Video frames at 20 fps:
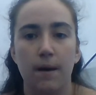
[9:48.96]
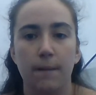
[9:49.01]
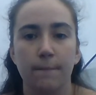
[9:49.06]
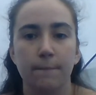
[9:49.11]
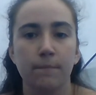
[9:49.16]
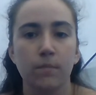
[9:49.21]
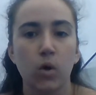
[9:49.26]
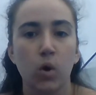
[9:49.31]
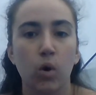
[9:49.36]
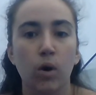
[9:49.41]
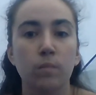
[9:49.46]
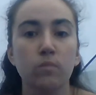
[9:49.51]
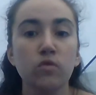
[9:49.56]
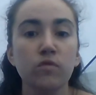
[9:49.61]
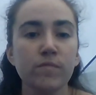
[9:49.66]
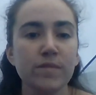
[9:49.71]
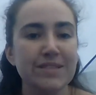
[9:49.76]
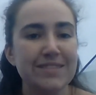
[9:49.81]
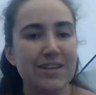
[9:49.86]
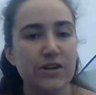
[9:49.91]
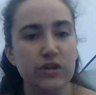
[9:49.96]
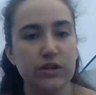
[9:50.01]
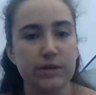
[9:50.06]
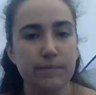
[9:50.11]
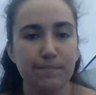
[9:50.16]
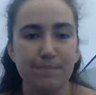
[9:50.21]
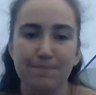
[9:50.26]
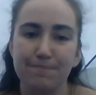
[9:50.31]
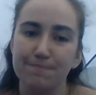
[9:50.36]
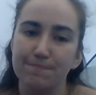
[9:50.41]
or movements that are
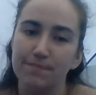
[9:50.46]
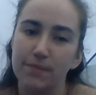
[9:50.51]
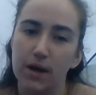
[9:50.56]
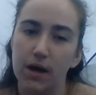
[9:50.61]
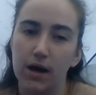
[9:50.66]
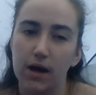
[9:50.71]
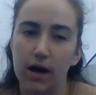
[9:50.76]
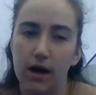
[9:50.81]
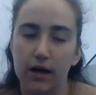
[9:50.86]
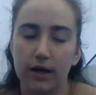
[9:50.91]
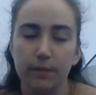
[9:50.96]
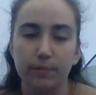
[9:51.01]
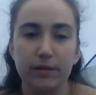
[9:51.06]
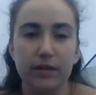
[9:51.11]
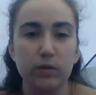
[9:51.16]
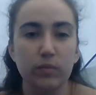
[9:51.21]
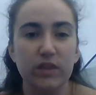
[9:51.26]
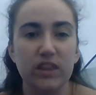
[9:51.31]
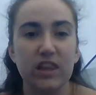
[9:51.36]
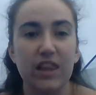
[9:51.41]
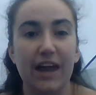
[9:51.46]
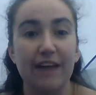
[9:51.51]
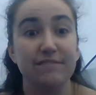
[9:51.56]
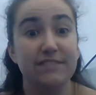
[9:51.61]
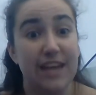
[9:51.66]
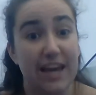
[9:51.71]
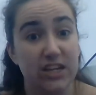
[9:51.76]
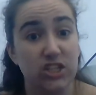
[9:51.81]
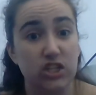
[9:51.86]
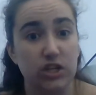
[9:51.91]
completed with a lot of
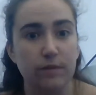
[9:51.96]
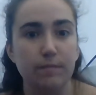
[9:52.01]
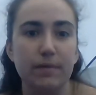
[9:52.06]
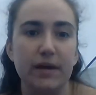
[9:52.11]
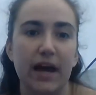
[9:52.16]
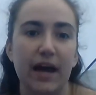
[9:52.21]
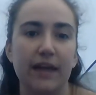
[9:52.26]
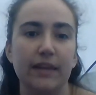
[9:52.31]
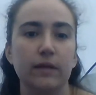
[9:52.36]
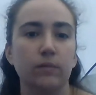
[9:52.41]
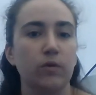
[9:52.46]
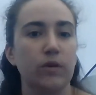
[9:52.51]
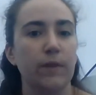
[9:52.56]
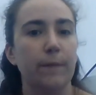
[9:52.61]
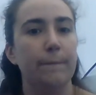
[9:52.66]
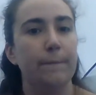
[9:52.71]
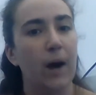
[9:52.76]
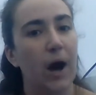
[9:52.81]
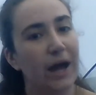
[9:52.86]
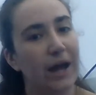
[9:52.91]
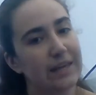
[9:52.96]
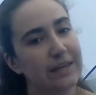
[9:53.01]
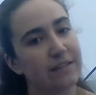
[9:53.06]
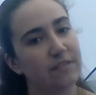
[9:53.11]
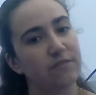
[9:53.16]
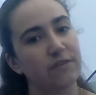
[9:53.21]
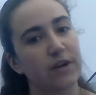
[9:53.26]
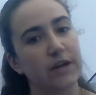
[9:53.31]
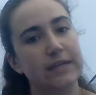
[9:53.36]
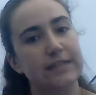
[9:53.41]
tension behind them, where the body is
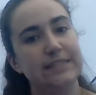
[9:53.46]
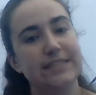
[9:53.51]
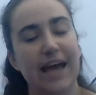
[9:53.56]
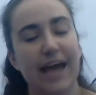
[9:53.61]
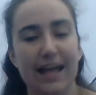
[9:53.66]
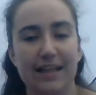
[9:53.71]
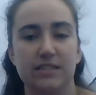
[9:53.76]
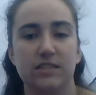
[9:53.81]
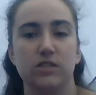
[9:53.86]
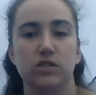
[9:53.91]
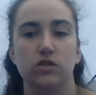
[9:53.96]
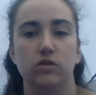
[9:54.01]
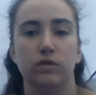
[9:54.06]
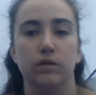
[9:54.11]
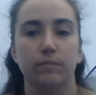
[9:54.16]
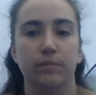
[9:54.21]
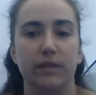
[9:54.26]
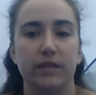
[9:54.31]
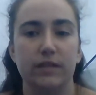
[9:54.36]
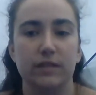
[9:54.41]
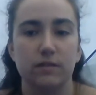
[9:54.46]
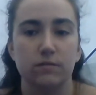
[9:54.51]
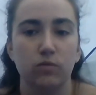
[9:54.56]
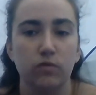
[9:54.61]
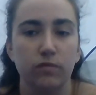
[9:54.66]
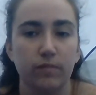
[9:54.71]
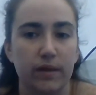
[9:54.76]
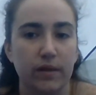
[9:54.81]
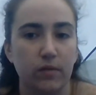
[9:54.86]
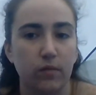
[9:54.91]
very tense as you complete these
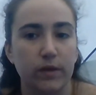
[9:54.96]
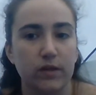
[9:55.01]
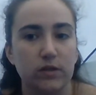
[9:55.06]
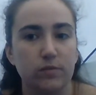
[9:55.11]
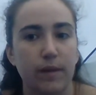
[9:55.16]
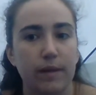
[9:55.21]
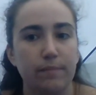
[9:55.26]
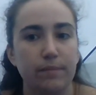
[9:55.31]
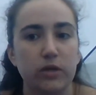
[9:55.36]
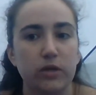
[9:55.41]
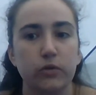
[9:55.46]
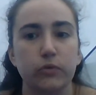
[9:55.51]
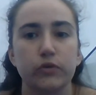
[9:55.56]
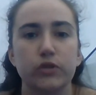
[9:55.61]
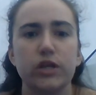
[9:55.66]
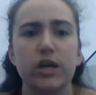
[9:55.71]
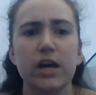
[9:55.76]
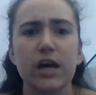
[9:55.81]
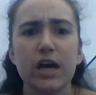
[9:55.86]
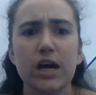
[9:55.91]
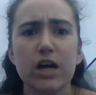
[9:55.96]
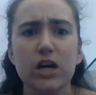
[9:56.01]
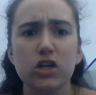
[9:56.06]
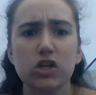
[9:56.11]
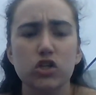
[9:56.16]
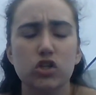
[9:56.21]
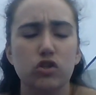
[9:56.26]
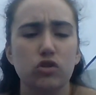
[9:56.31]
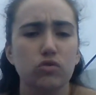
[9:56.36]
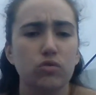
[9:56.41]
movements, which might be used
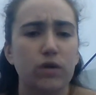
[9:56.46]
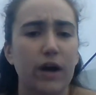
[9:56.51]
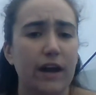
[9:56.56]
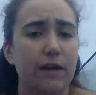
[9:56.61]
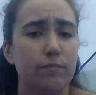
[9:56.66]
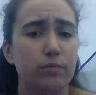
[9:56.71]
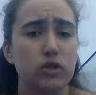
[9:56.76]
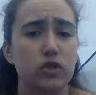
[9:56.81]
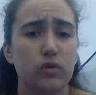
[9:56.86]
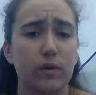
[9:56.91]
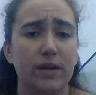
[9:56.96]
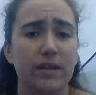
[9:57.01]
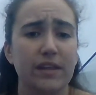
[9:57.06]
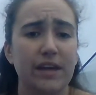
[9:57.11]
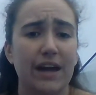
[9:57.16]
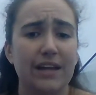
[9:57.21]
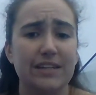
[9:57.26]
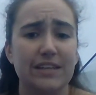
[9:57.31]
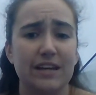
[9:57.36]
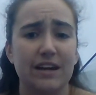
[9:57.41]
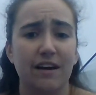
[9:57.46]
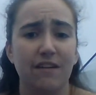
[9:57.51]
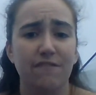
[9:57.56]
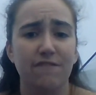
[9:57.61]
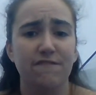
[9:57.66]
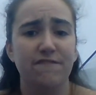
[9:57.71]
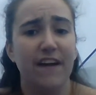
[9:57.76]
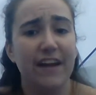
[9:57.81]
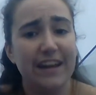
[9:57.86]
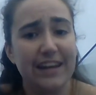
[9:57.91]
to kind of portray the idea of
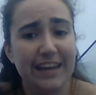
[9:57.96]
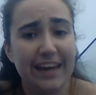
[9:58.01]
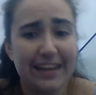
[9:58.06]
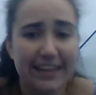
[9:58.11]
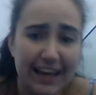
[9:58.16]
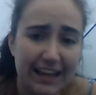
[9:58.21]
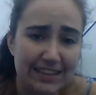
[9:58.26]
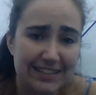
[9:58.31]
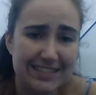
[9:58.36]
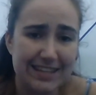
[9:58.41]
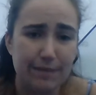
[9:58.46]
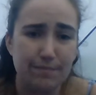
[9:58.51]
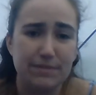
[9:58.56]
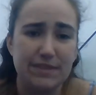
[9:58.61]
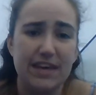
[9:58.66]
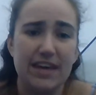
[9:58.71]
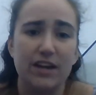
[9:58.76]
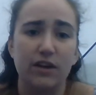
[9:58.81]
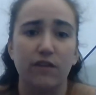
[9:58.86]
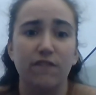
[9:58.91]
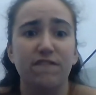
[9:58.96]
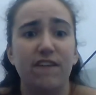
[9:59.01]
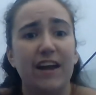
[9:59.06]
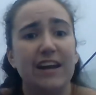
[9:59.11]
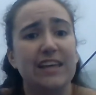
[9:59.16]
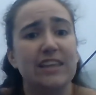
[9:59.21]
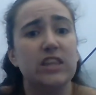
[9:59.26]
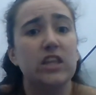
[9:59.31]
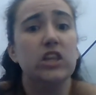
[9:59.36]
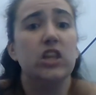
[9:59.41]
fighting against something or fighting
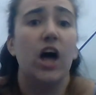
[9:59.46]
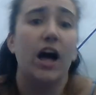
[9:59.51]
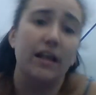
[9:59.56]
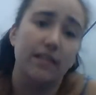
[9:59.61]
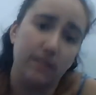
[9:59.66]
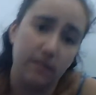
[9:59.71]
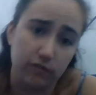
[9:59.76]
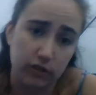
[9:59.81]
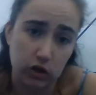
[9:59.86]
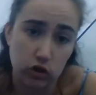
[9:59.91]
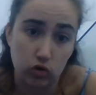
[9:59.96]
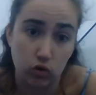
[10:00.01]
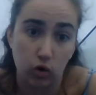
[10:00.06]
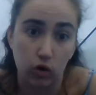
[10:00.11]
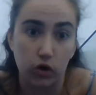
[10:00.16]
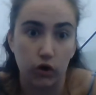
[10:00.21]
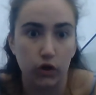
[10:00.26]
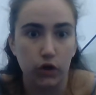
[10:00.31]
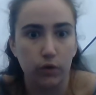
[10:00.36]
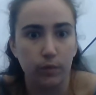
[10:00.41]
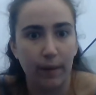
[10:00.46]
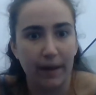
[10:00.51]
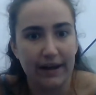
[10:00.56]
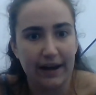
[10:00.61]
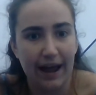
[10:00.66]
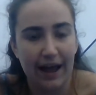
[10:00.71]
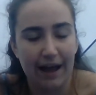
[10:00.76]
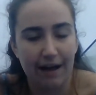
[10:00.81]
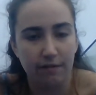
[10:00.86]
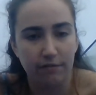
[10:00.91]
the loss of control, or you might
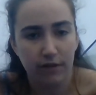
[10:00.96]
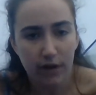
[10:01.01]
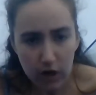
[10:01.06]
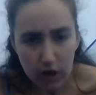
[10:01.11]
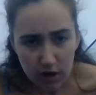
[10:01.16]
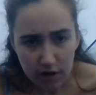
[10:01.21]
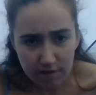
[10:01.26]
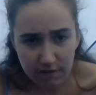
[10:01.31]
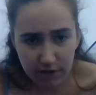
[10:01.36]
have very